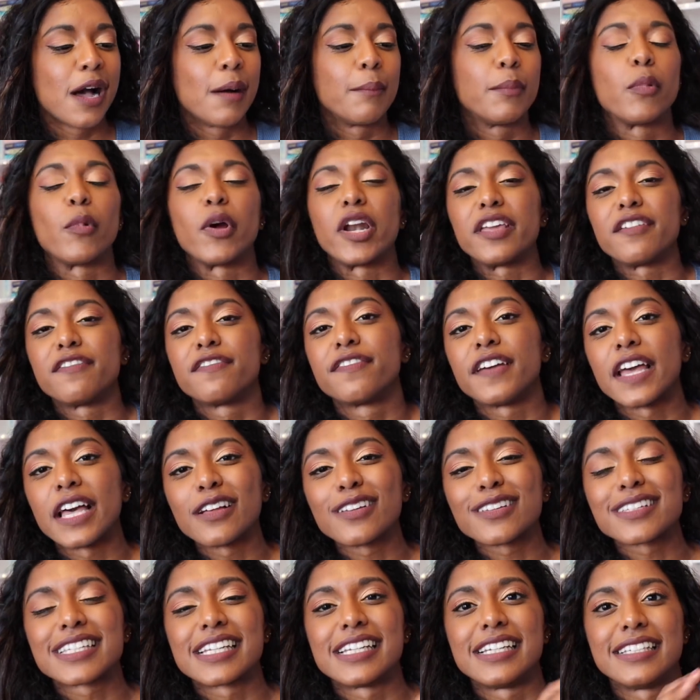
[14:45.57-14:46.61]
When he
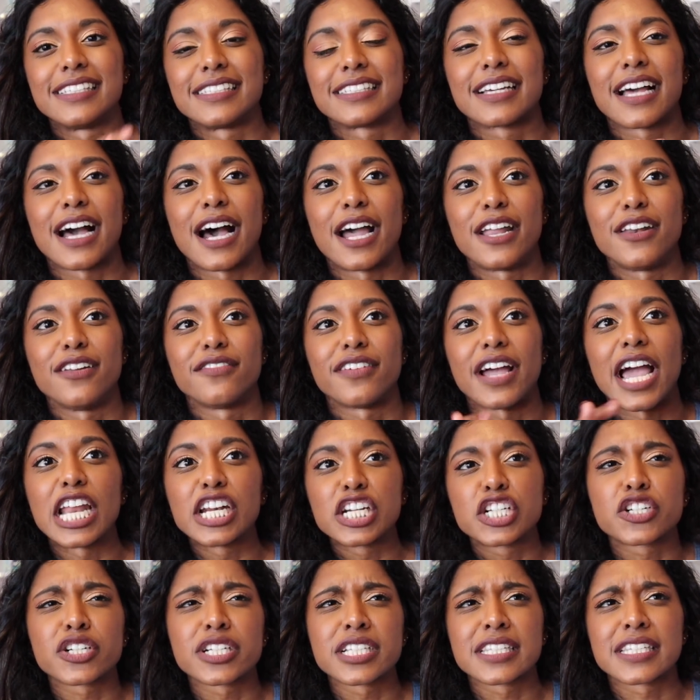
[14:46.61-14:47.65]
fails his kind of
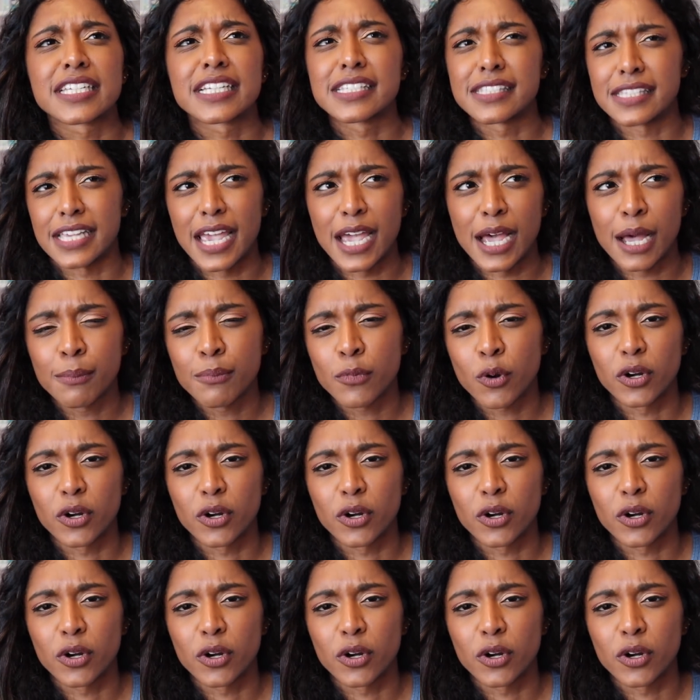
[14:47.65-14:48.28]
entrance exam,